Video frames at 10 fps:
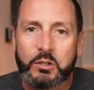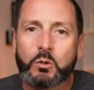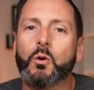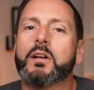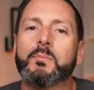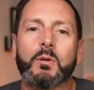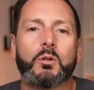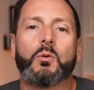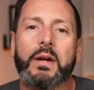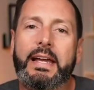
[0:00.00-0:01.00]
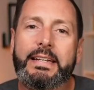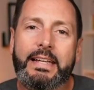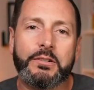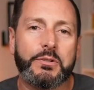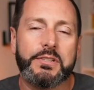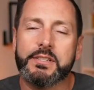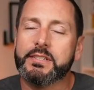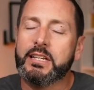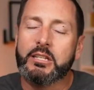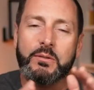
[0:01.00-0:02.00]
incredible grand
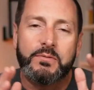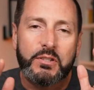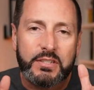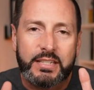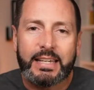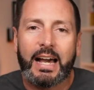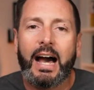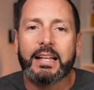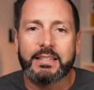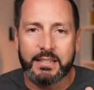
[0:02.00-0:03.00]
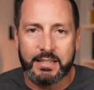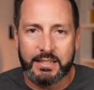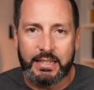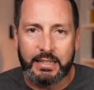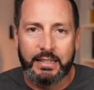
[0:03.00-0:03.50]
entrances that you've just got to see.